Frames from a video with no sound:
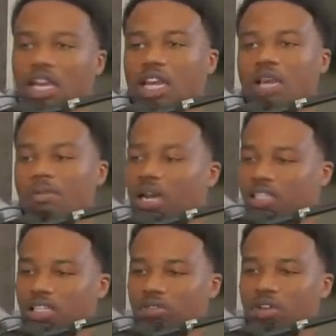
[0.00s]
Like my
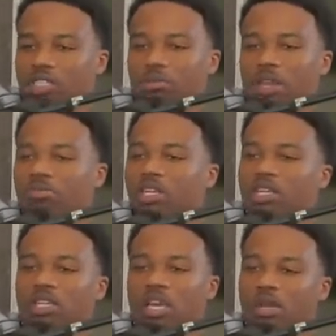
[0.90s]
situation may be
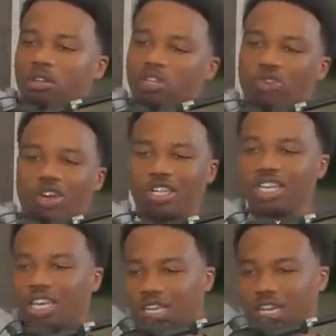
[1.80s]
the, the door to
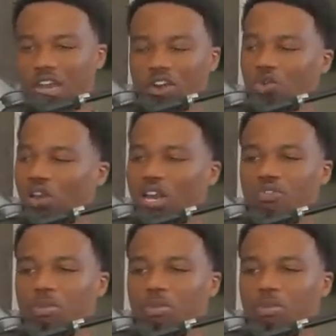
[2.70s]
kick it down or whatever,